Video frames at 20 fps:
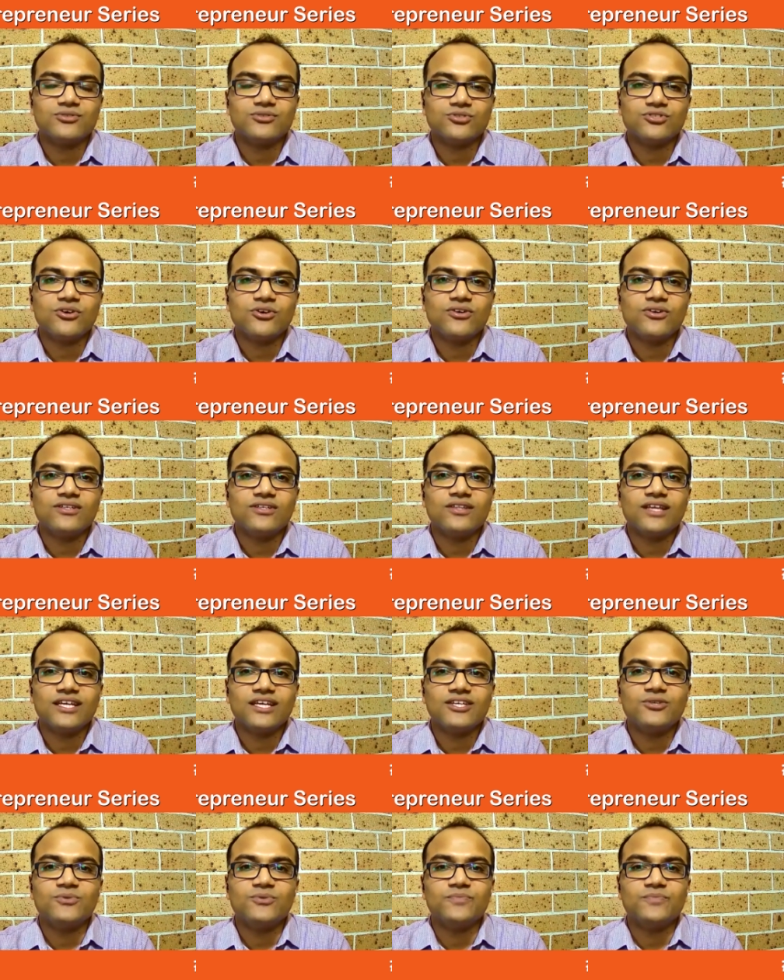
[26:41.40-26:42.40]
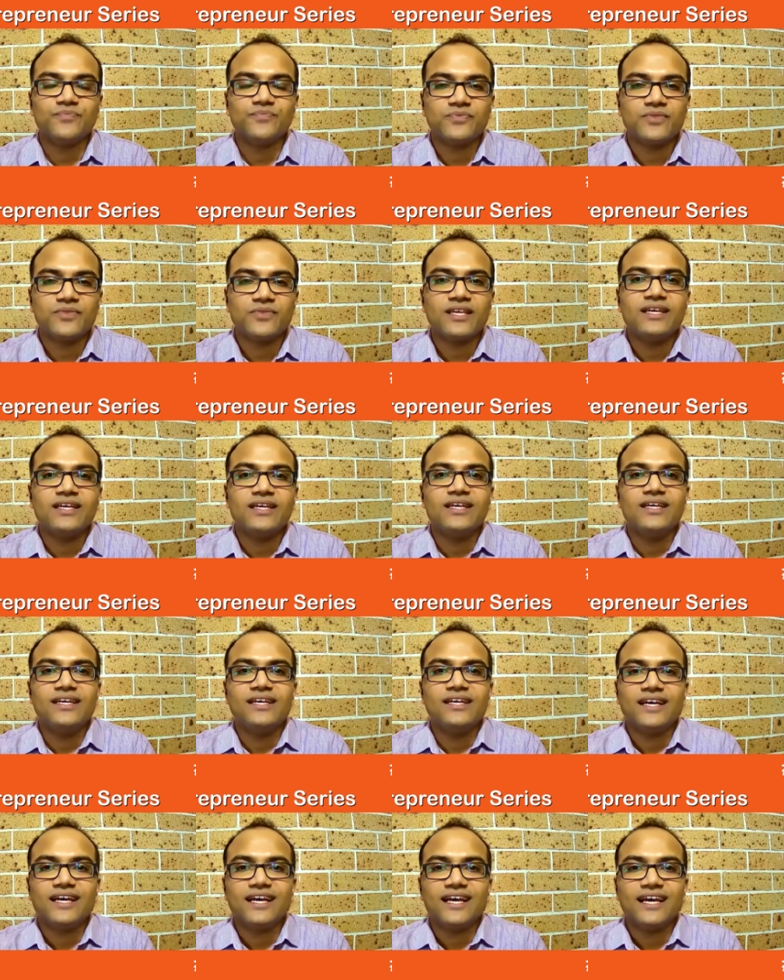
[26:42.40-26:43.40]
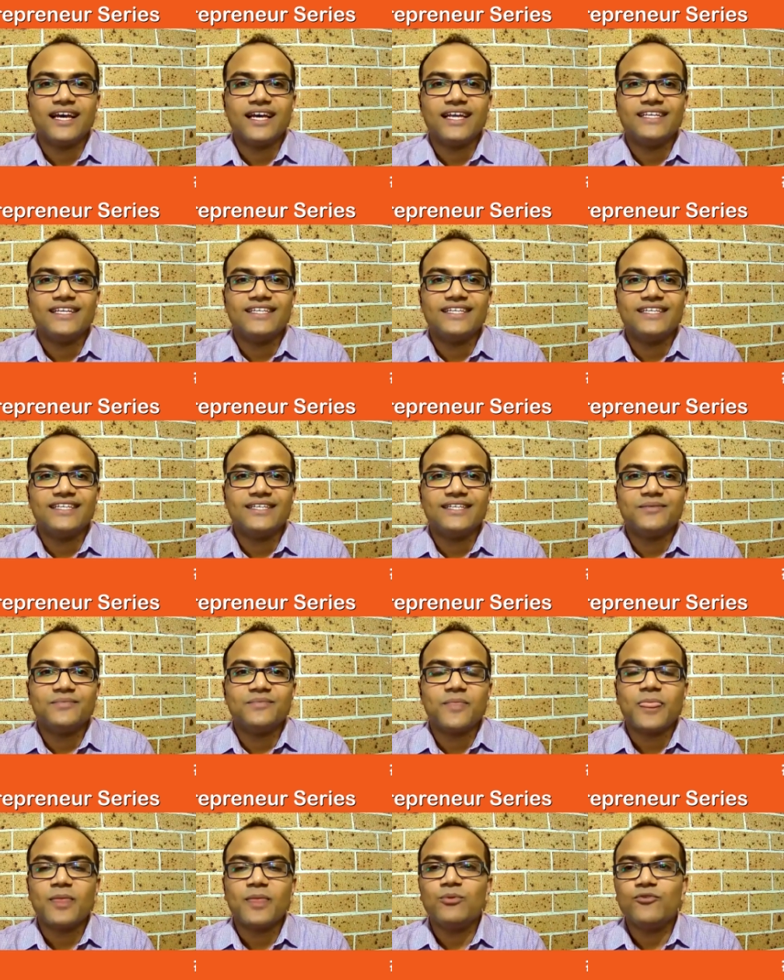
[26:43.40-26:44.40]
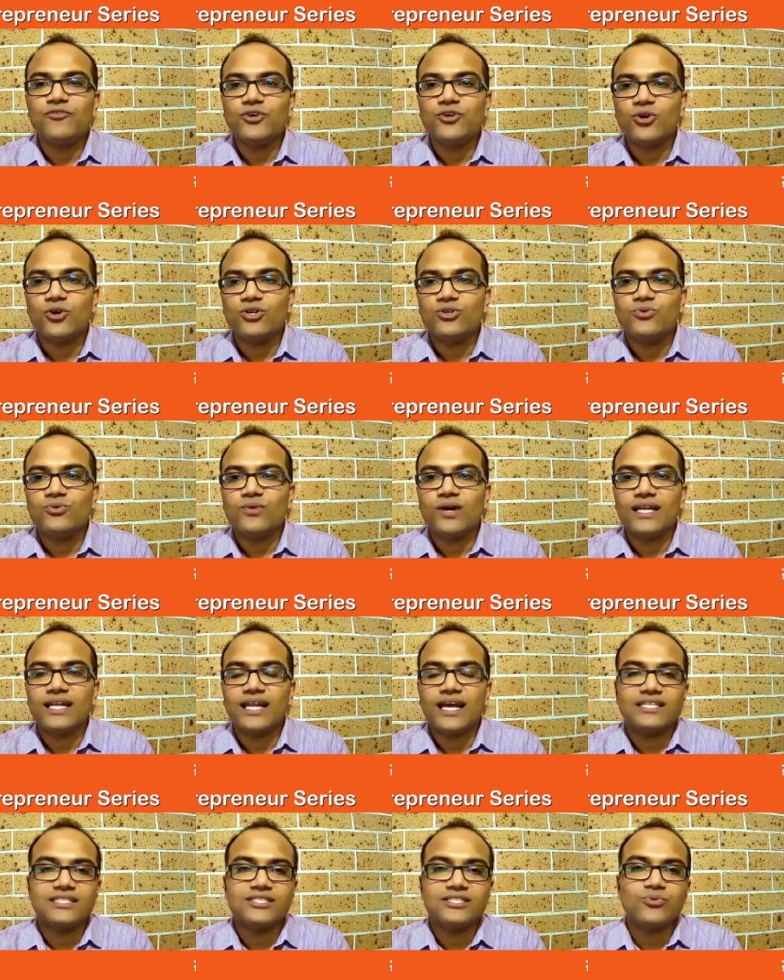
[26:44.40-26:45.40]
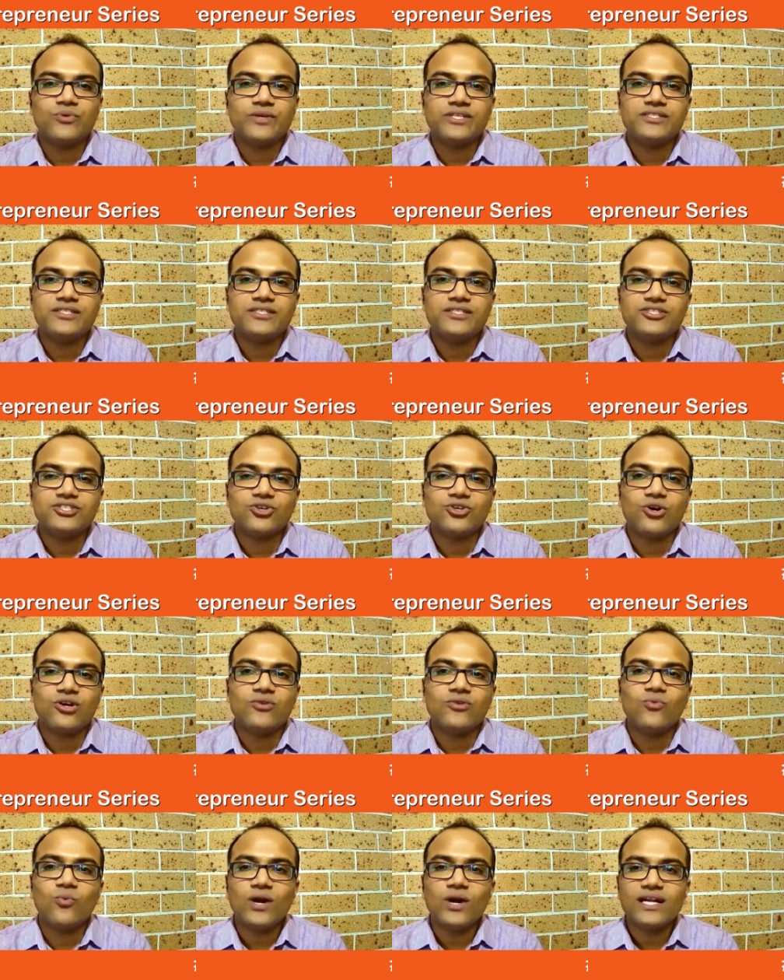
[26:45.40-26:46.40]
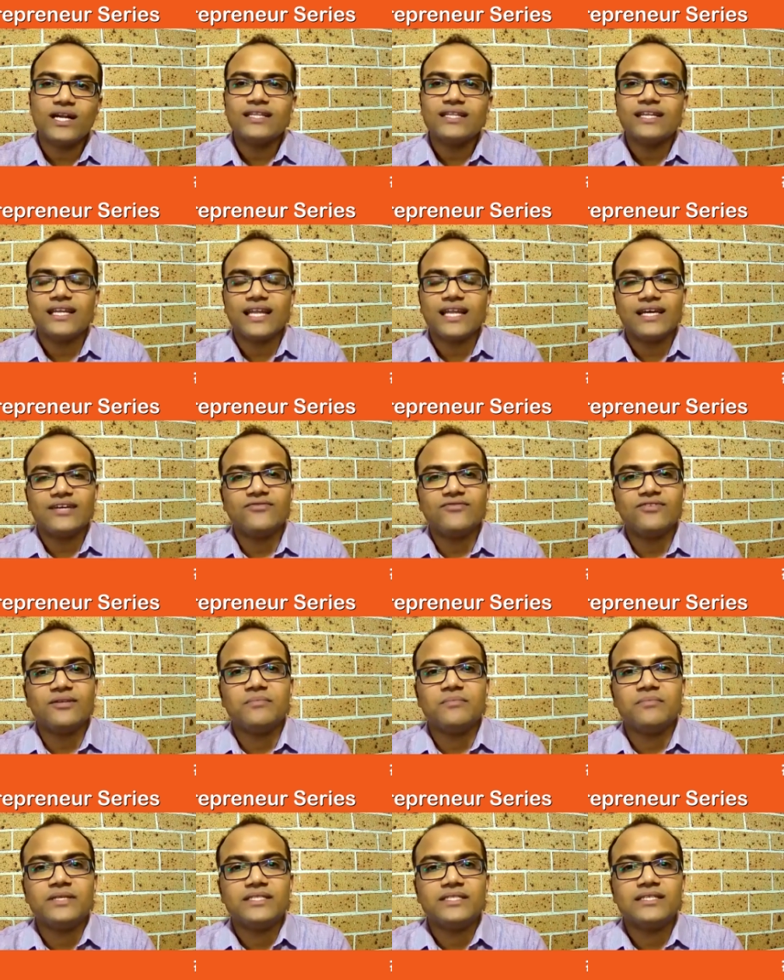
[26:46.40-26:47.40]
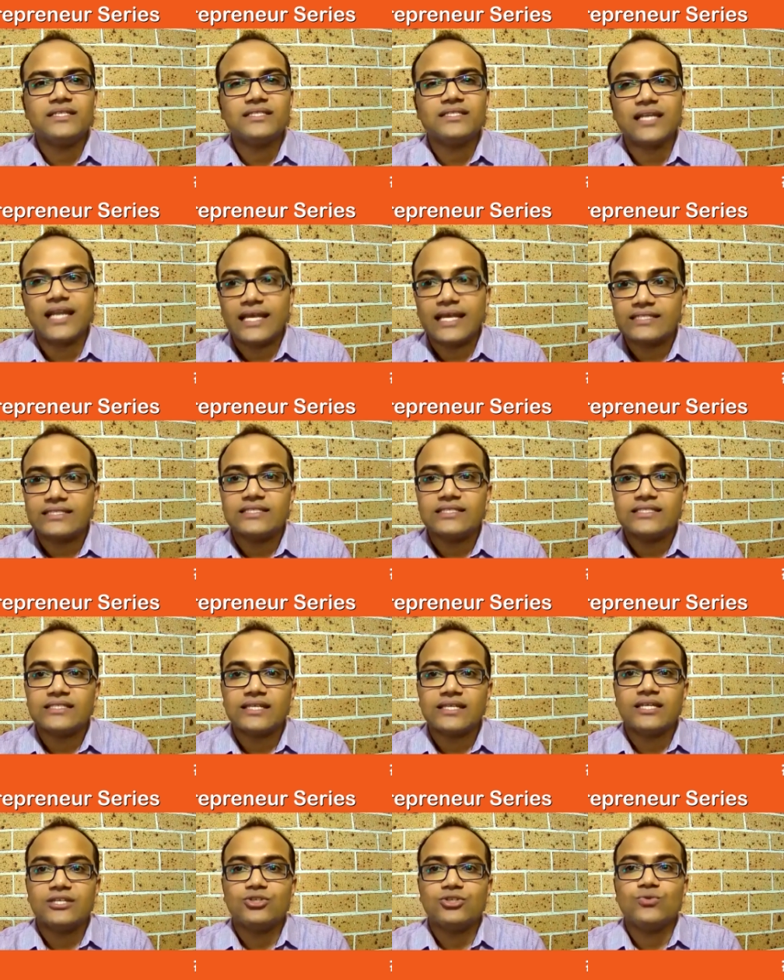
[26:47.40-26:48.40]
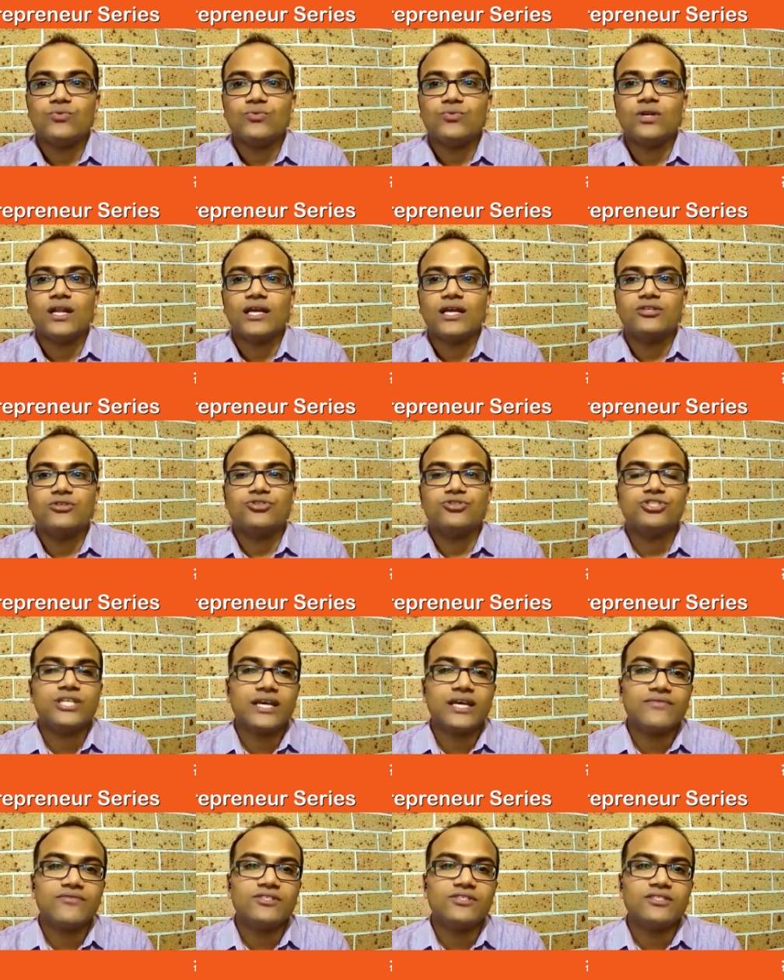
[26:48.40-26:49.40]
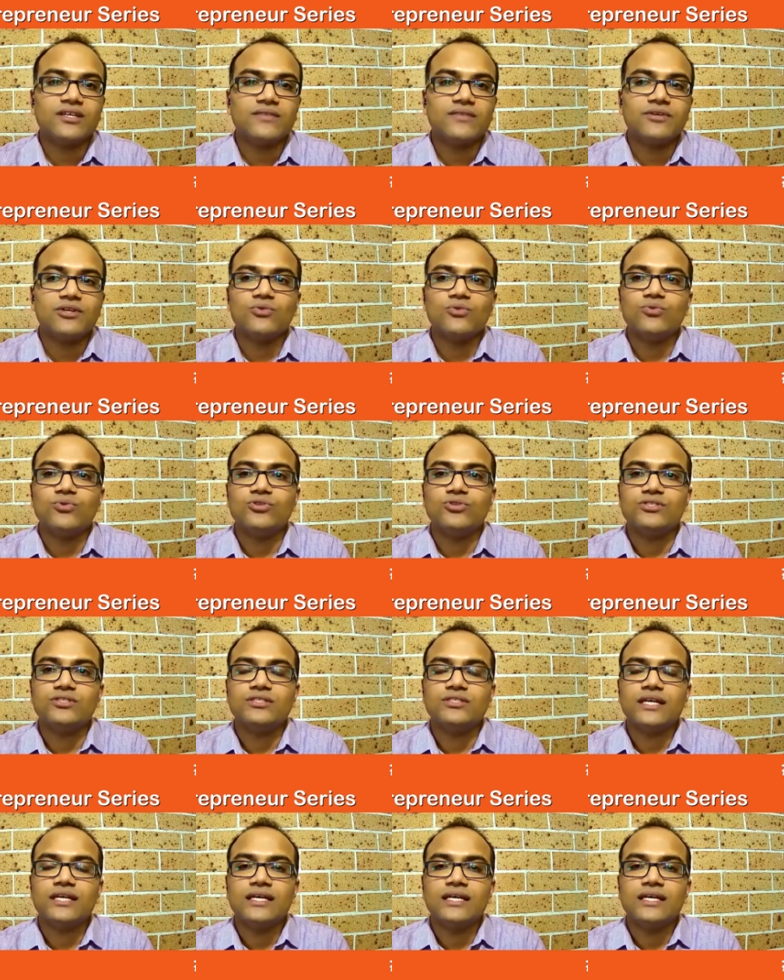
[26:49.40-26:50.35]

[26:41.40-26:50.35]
Scott. Thank you. And moving on to our last question, Scott, what are the life and business lessons that you would like to share with someone who is